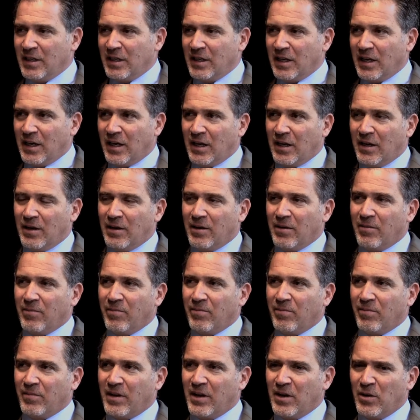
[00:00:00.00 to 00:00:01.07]

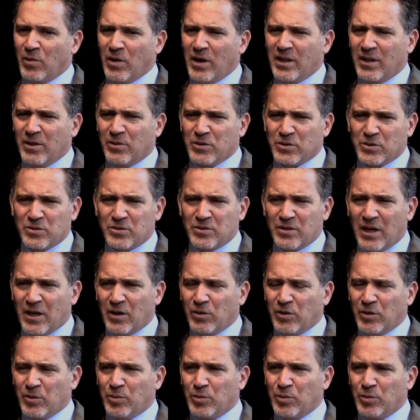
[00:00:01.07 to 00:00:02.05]
in a way that was not only